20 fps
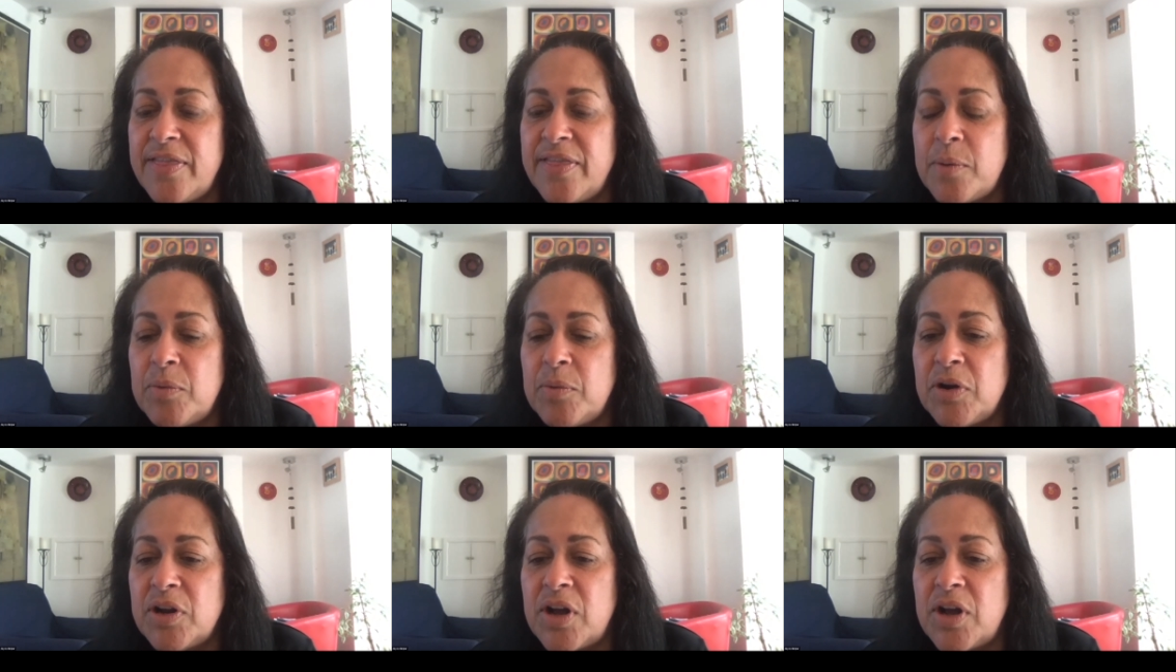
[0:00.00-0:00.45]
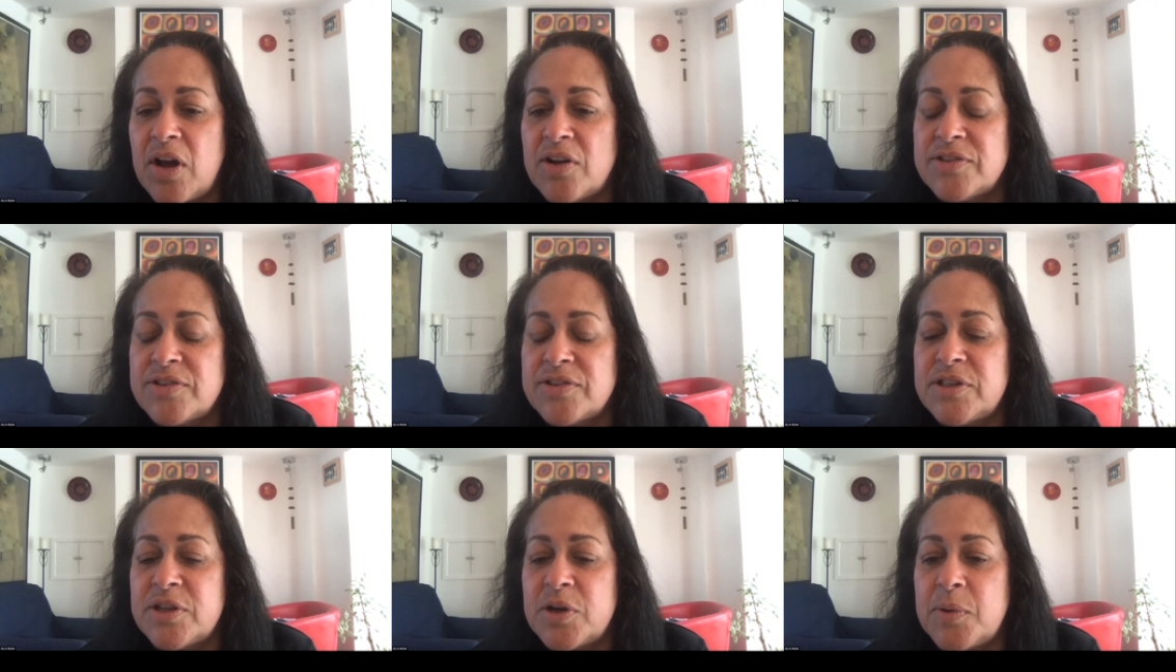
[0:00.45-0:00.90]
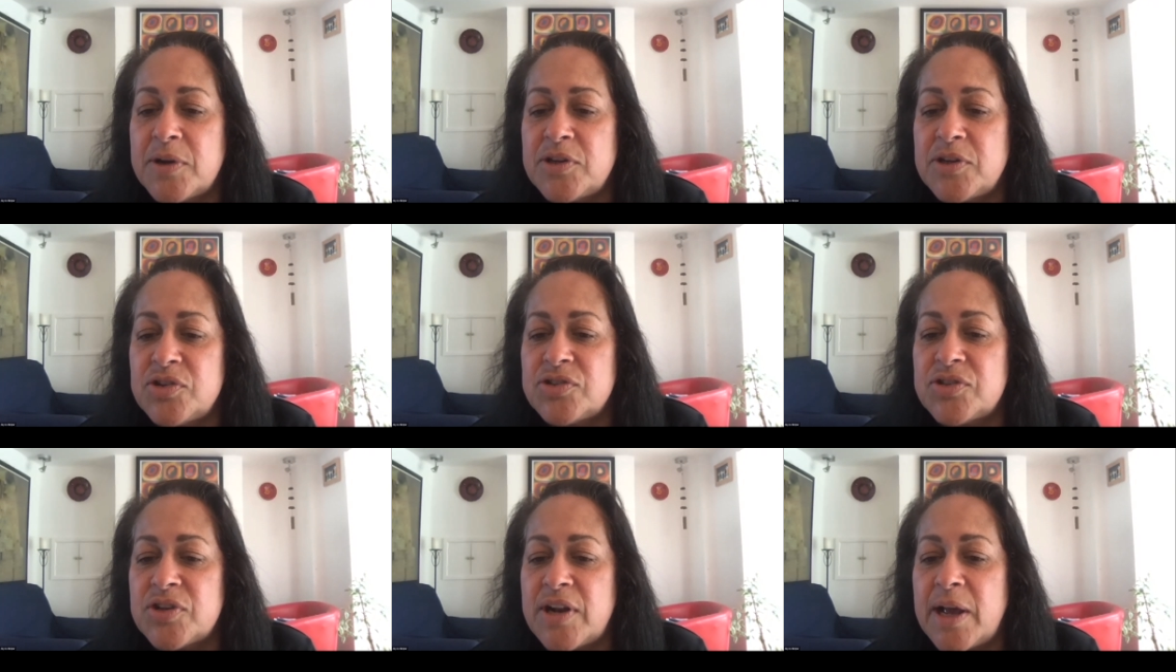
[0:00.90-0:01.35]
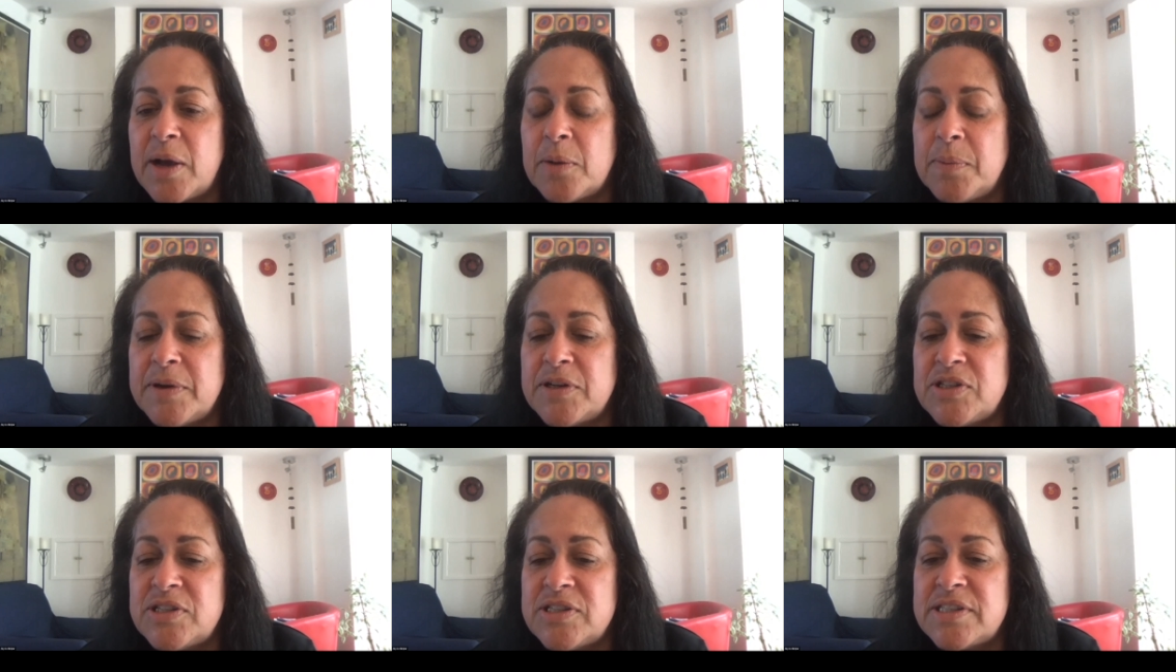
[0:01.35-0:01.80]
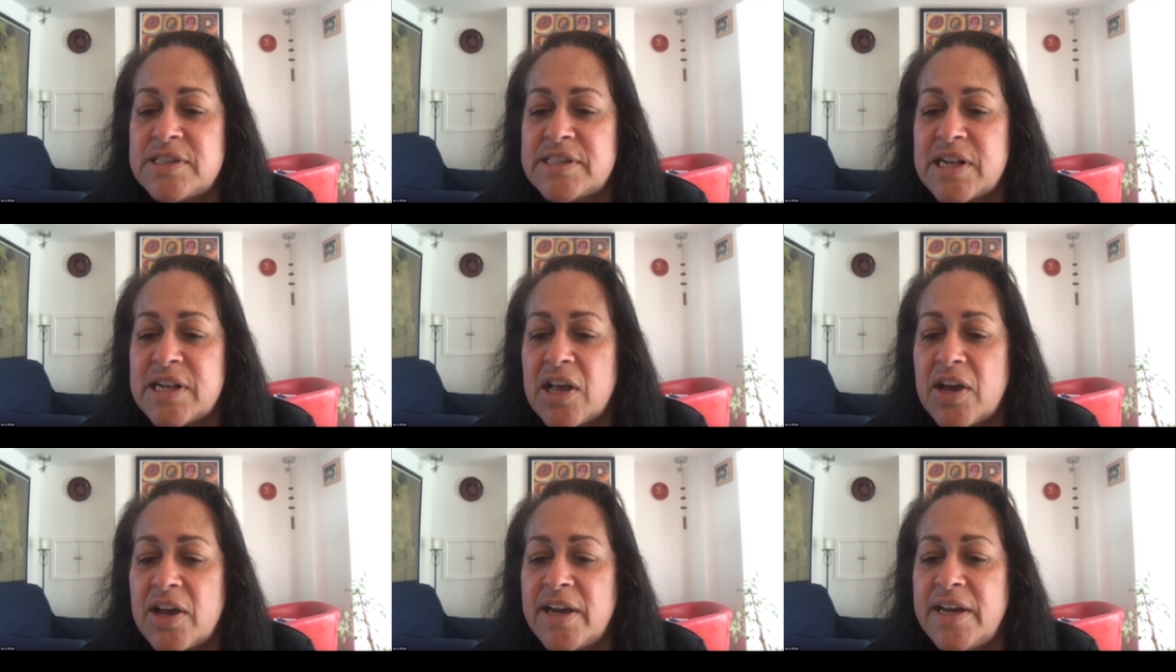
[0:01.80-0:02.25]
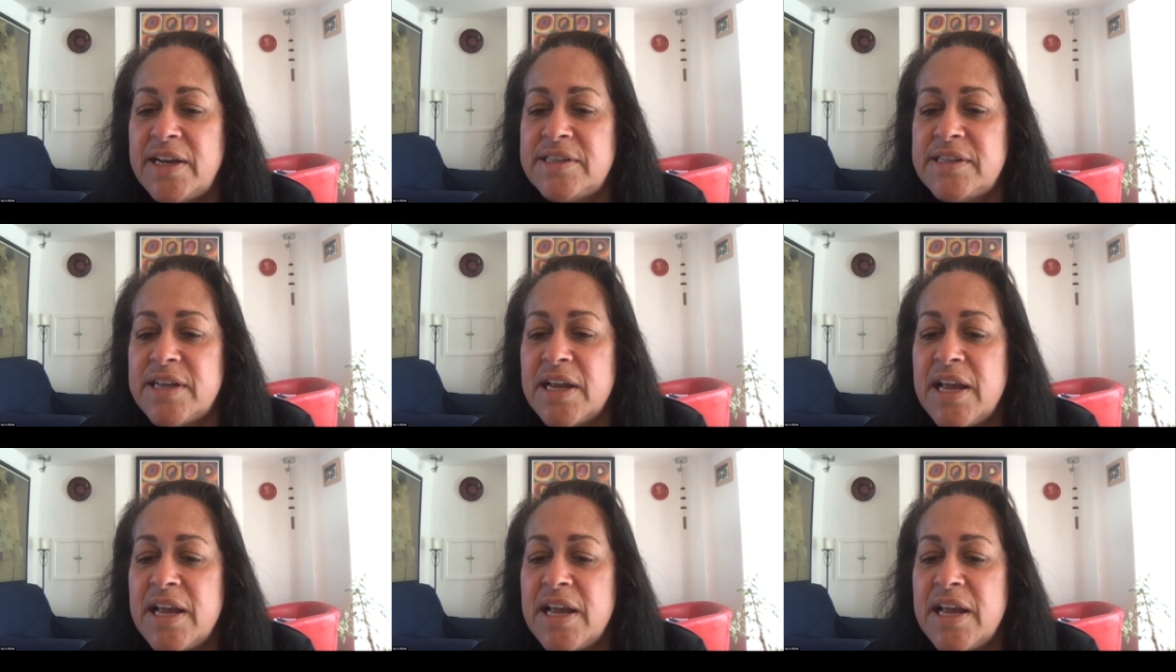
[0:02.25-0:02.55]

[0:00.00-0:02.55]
Then we're going to answer the questions on Alpesh's slide.